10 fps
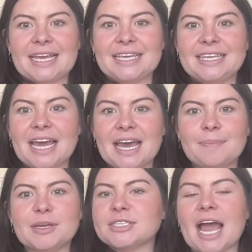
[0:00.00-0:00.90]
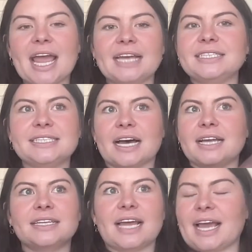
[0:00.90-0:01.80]
yeah, because I
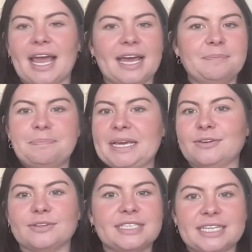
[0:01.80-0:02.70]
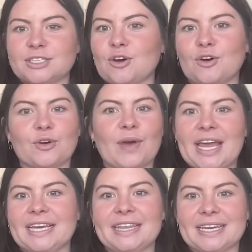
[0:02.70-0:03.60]
hadn't been on TikTok or
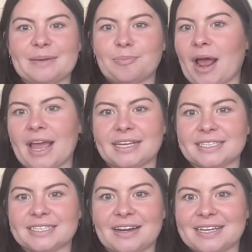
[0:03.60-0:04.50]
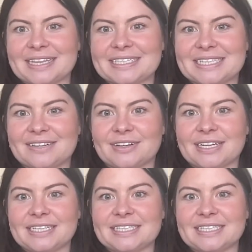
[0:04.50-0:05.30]
anything prior to starting this series.